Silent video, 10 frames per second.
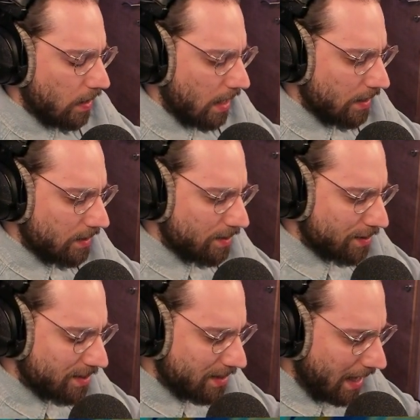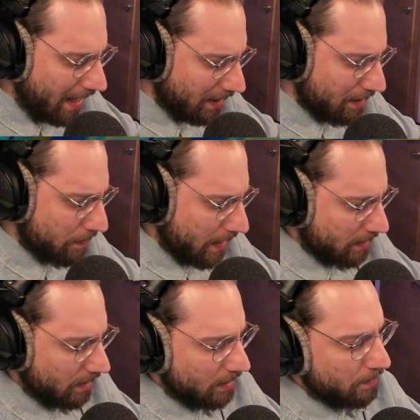understand the
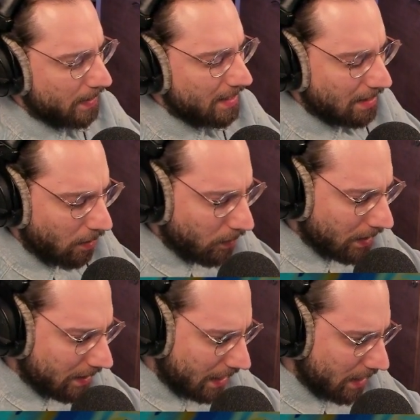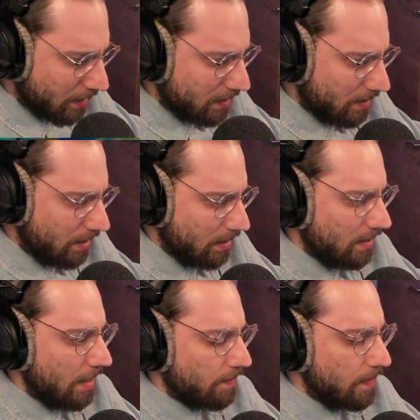basics. But not only that, it
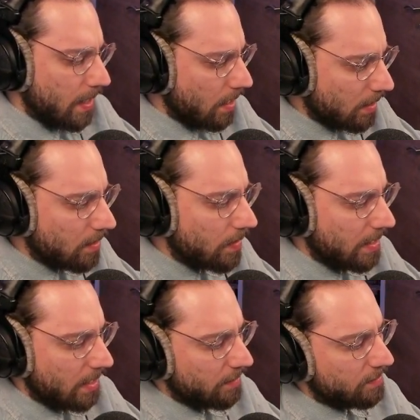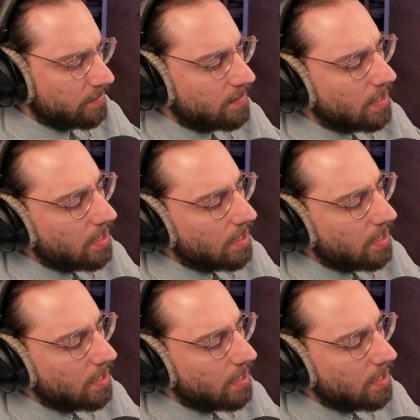kept me hungry enough